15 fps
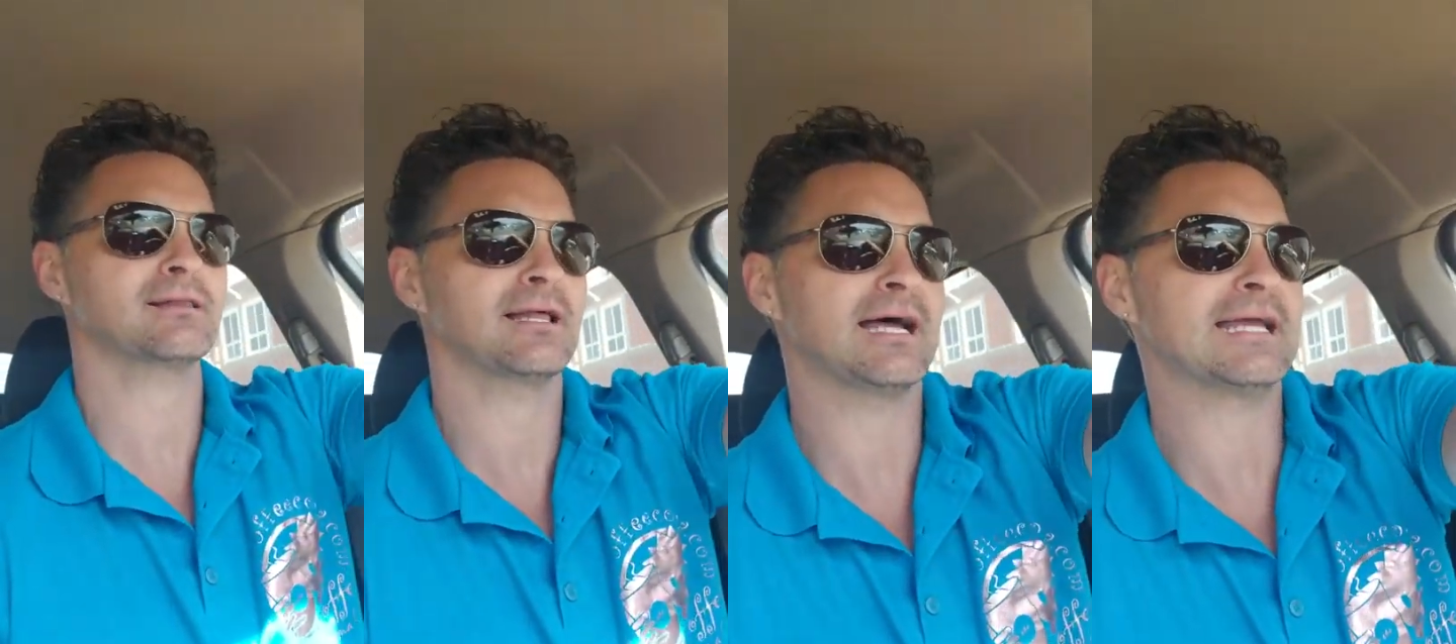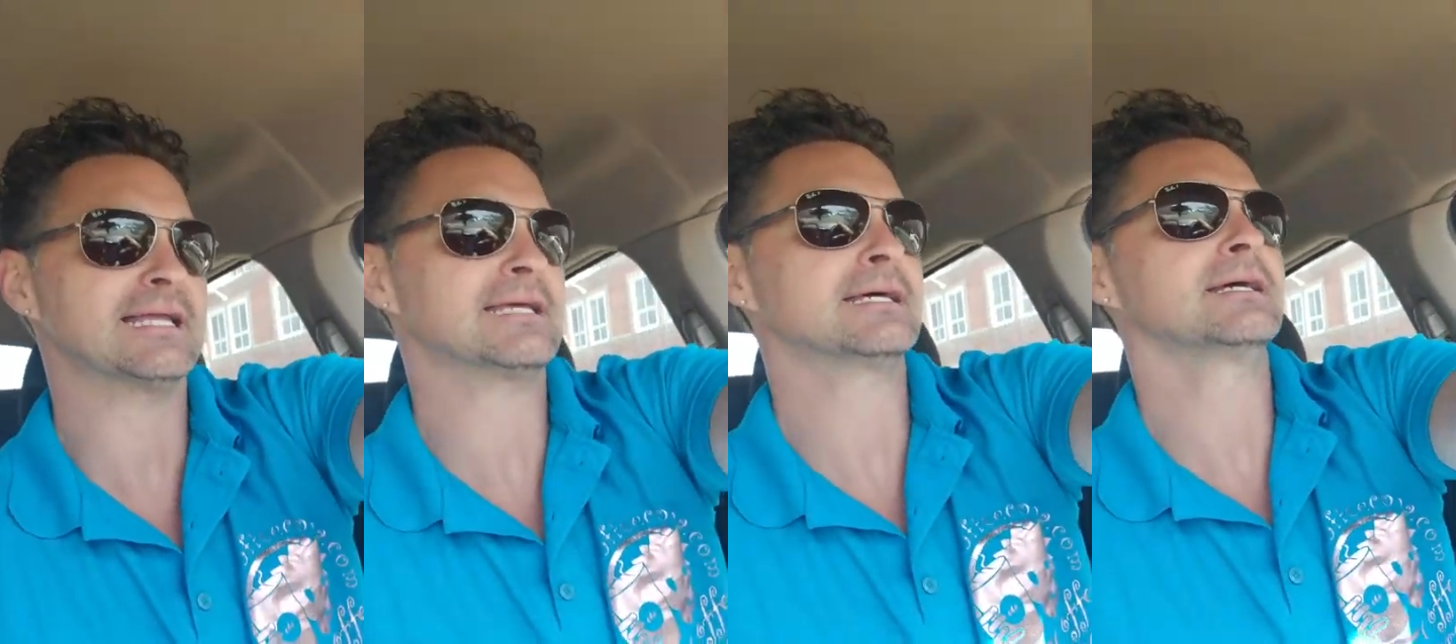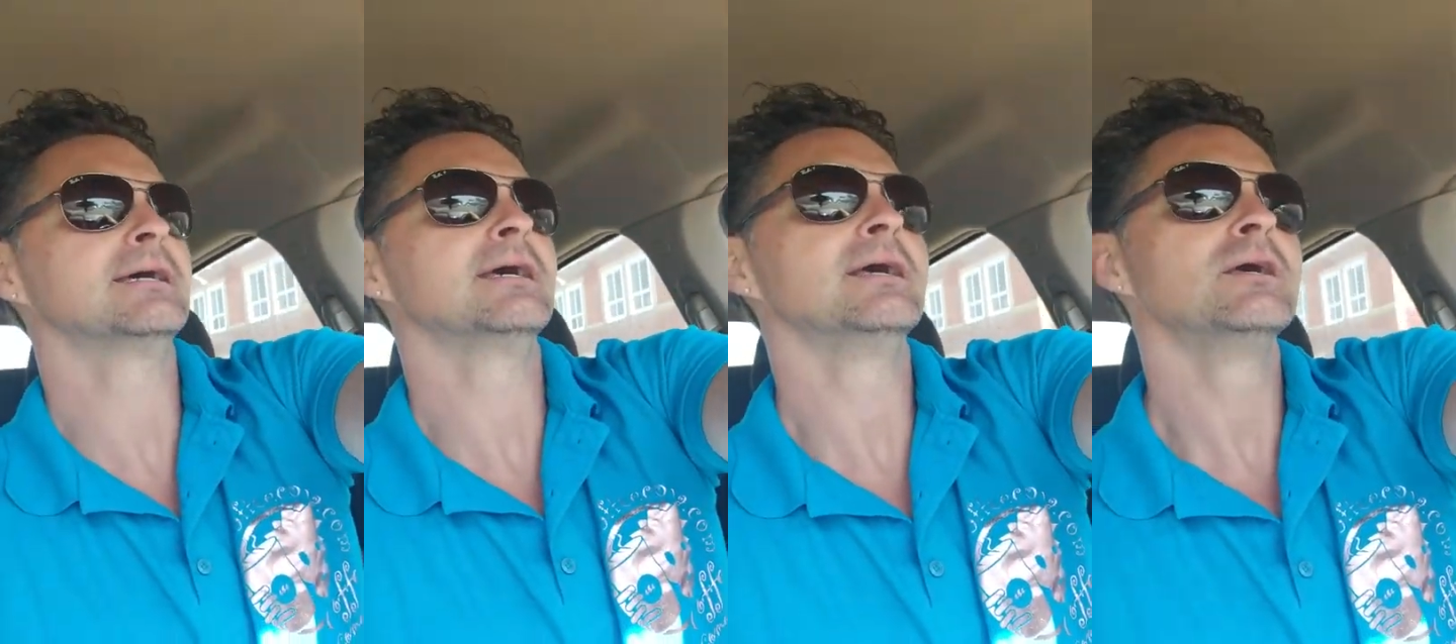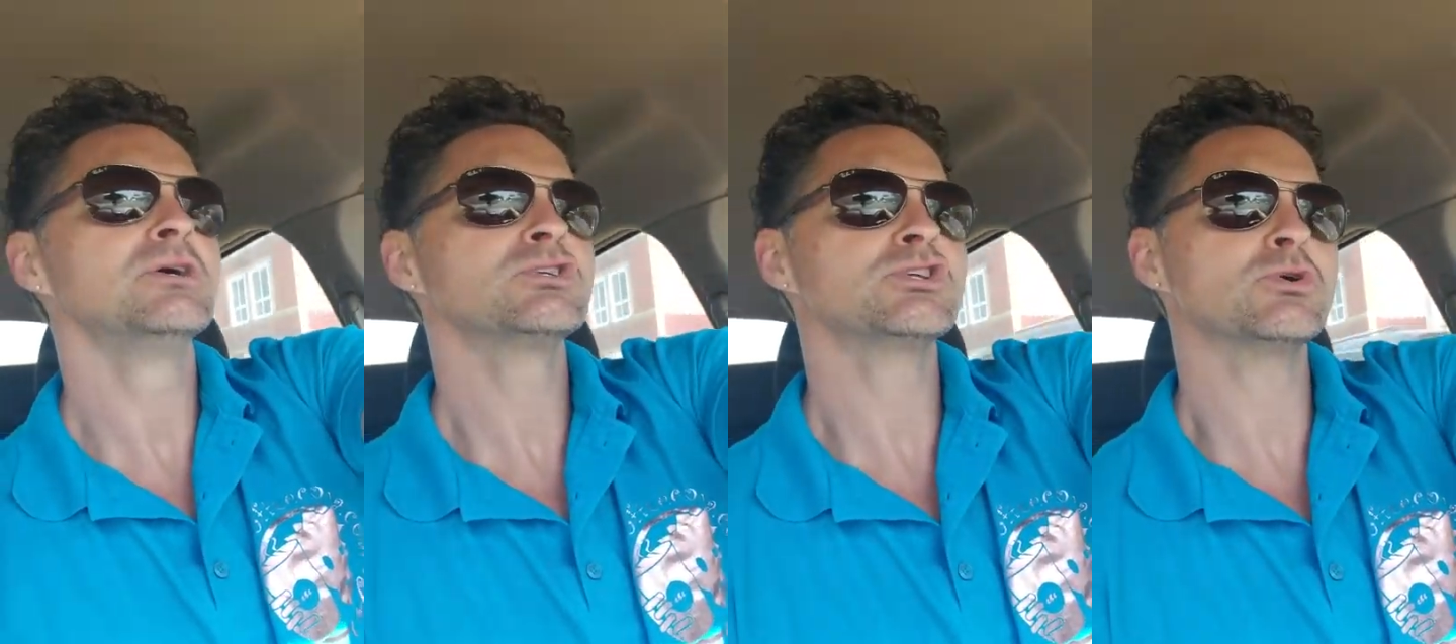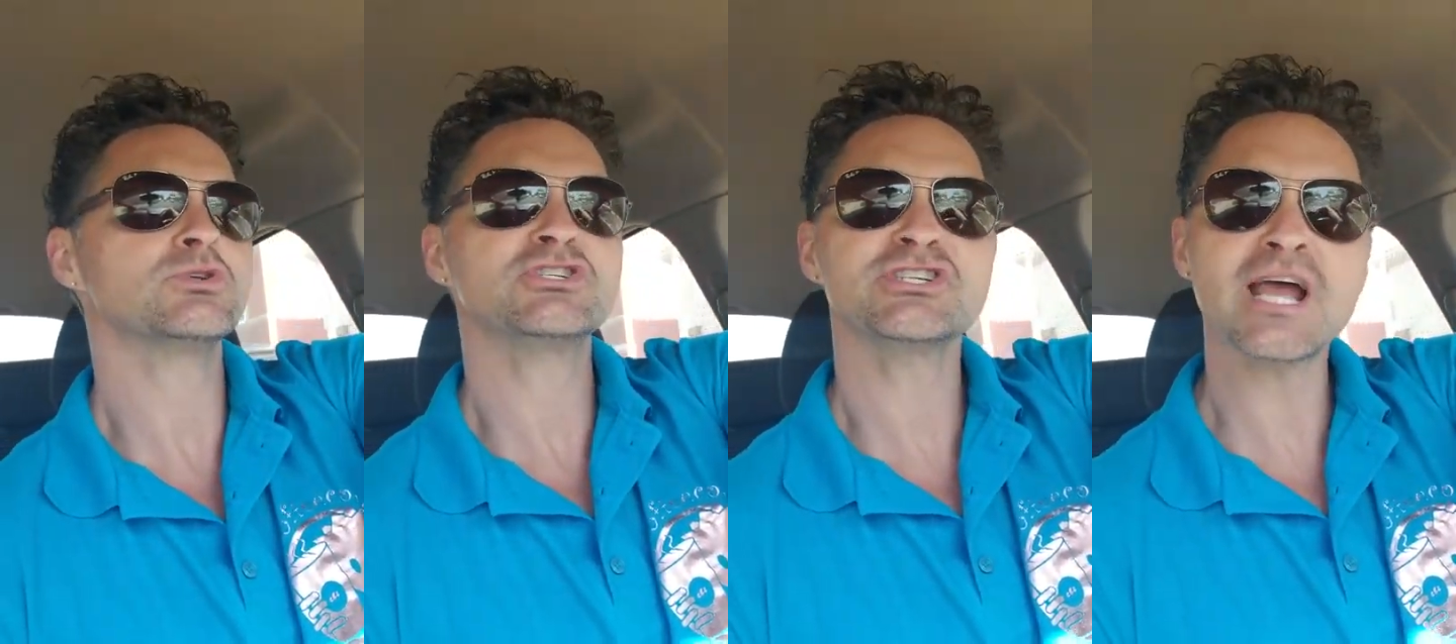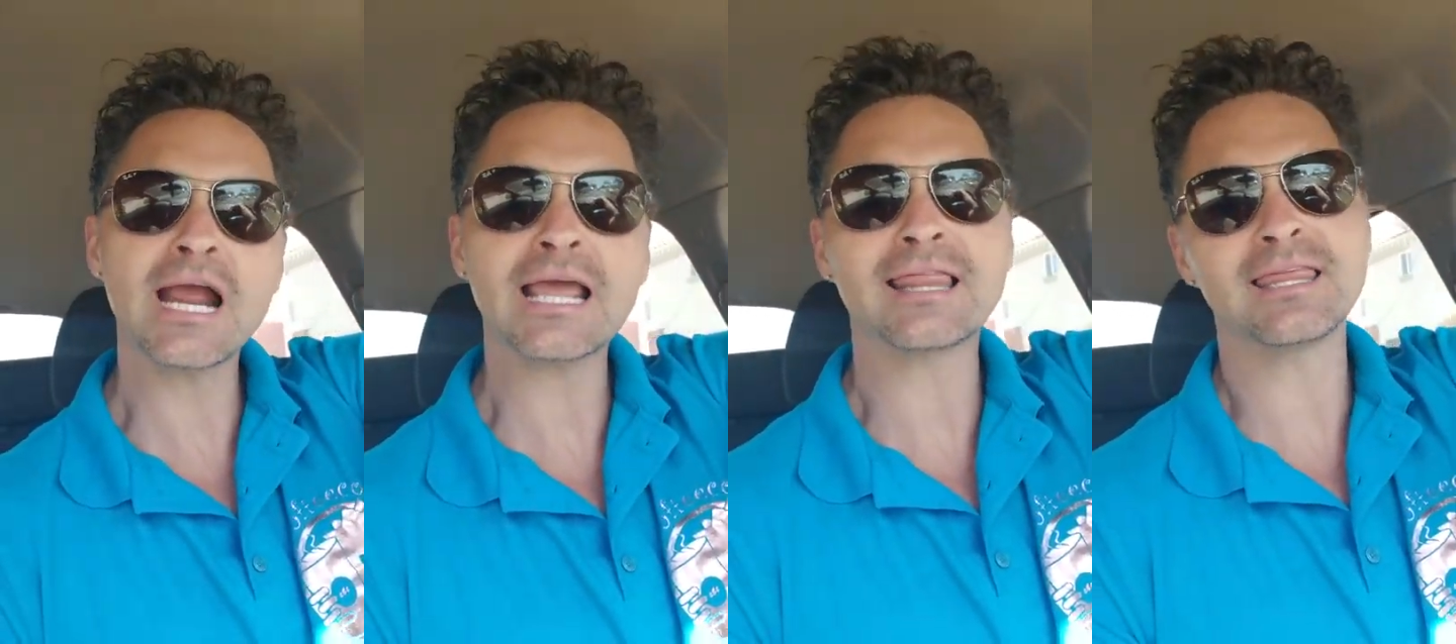Like, so
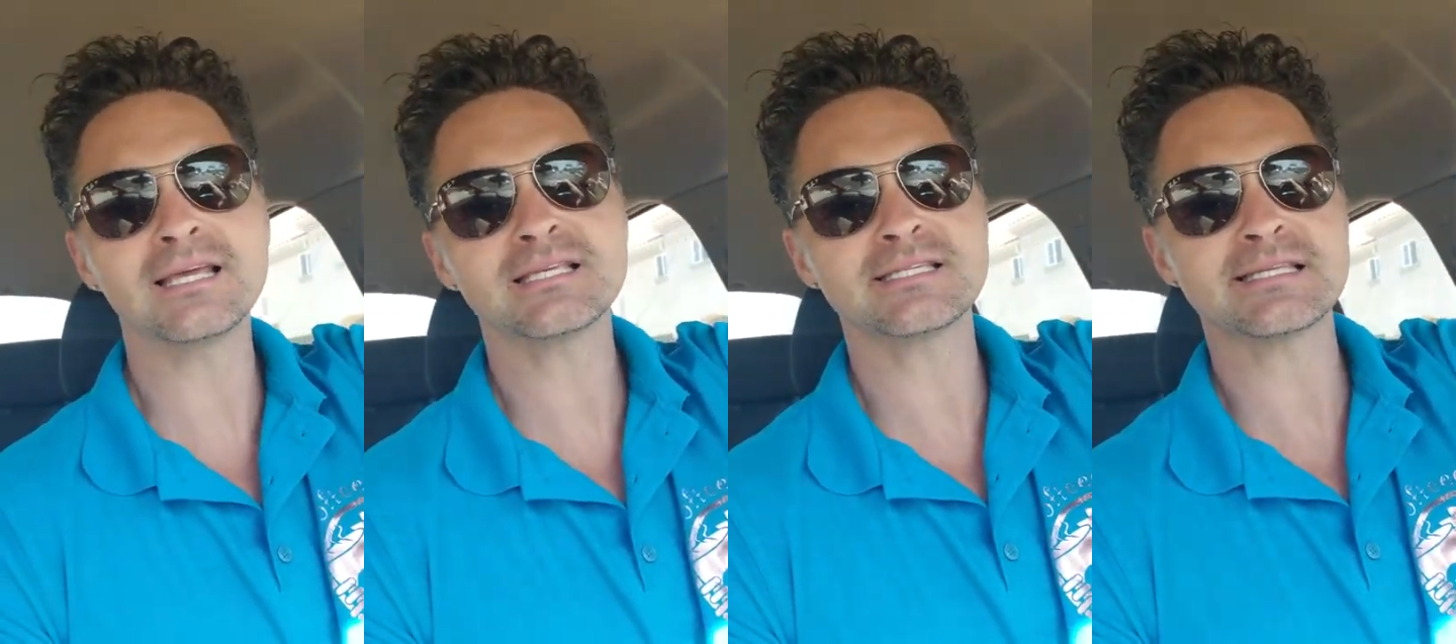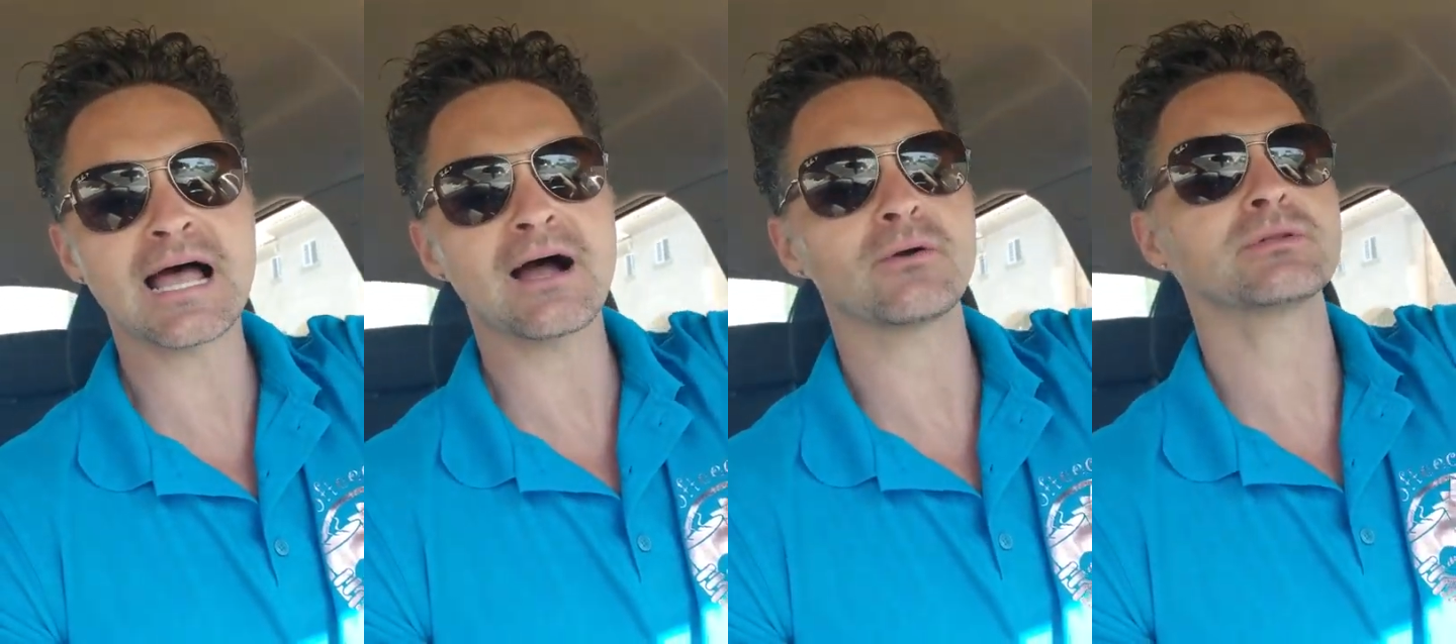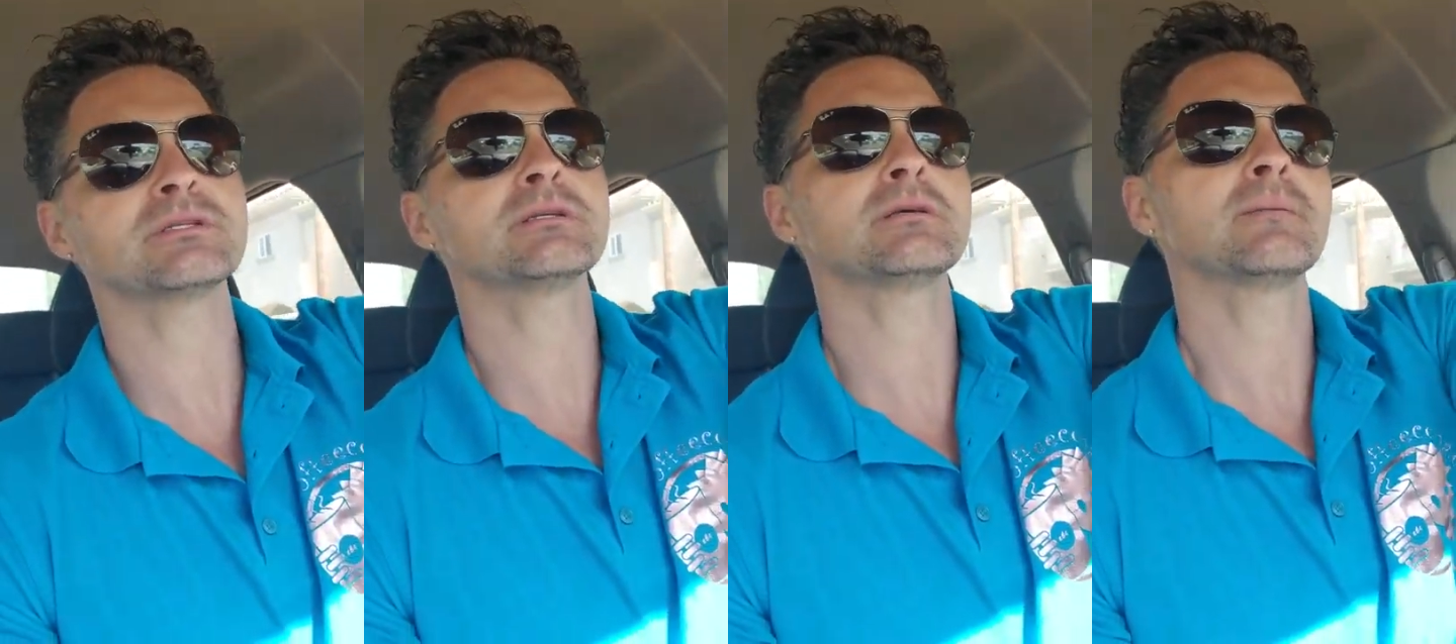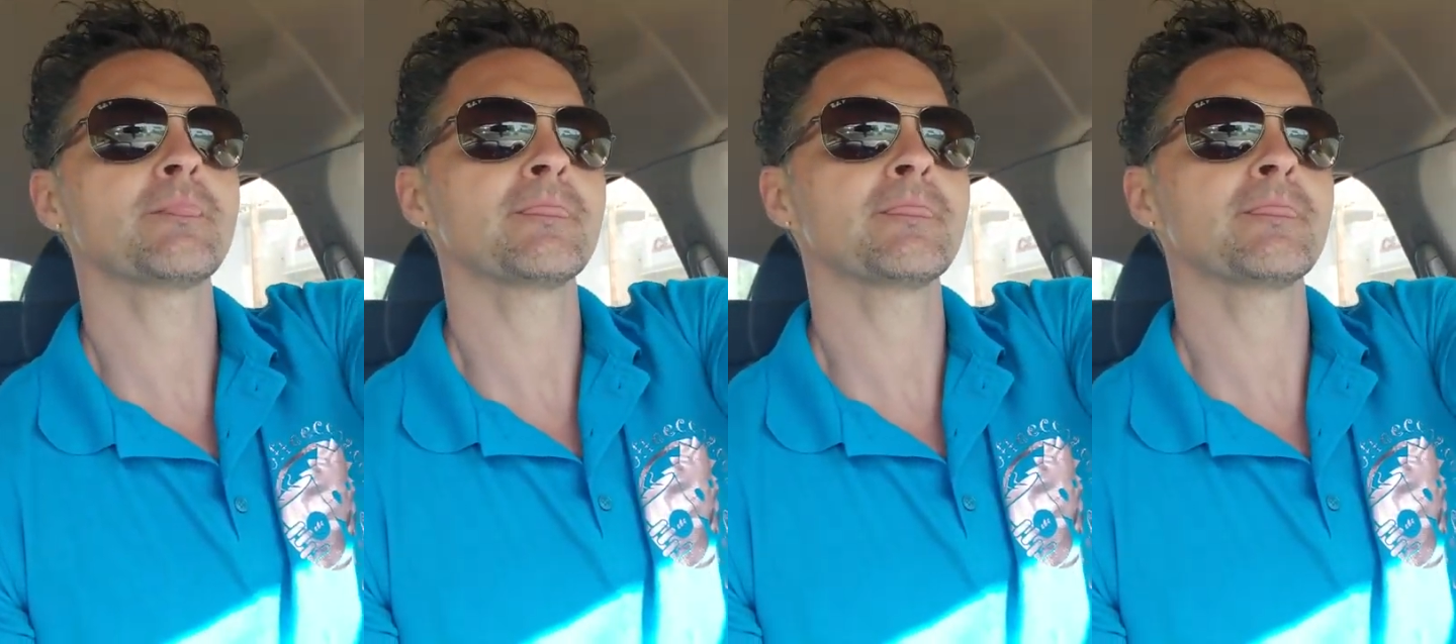check this out.